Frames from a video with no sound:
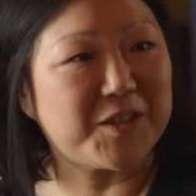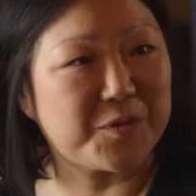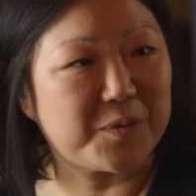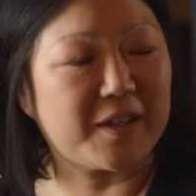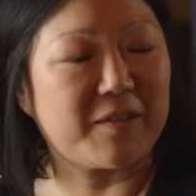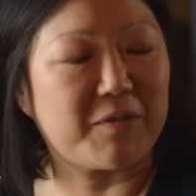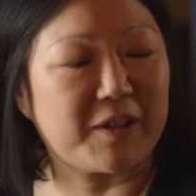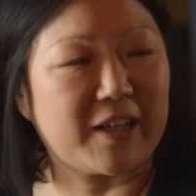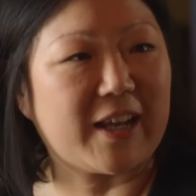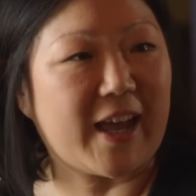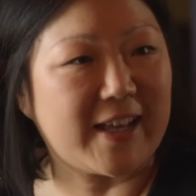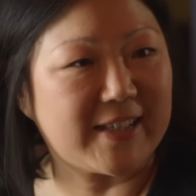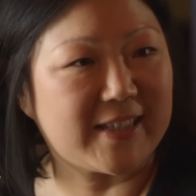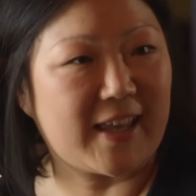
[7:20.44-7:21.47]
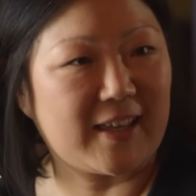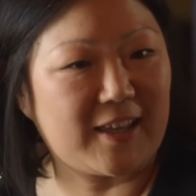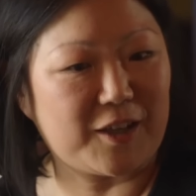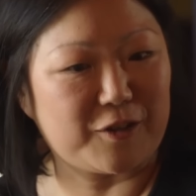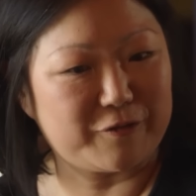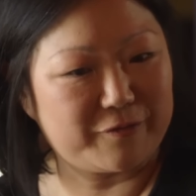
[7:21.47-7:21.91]
Yeah. That's really, really nice.
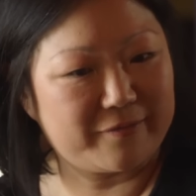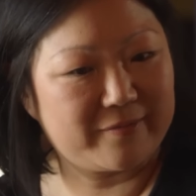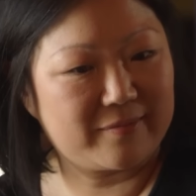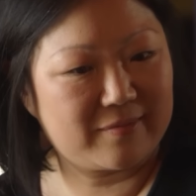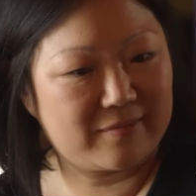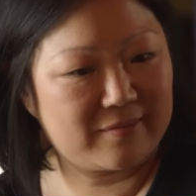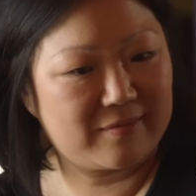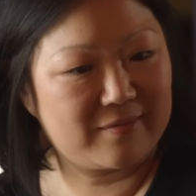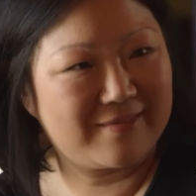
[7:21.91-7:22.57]
Thank you. Absolutely.